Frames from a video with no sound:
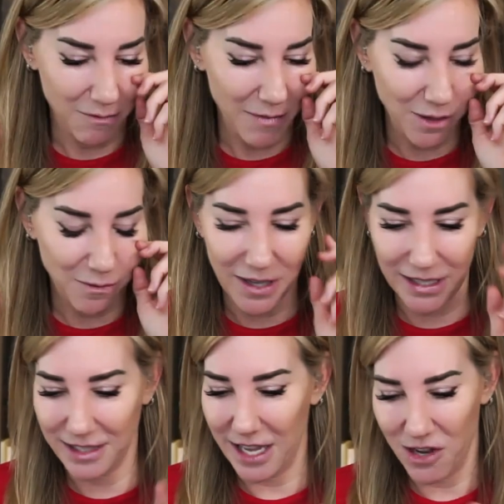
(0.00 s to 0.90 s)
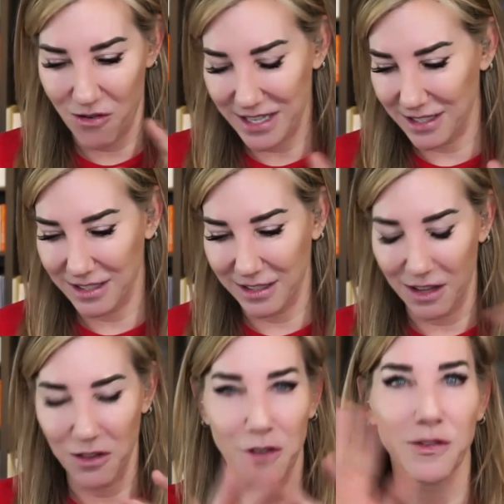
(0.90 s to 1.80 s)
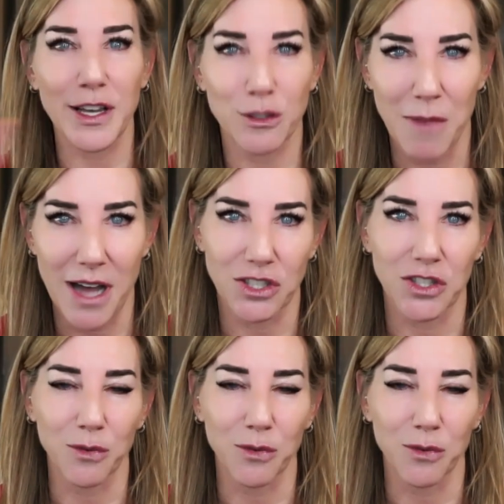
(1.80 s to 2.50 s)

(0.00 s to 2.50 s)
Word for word: Michael Bungay Stanier has this thing, the advice monster,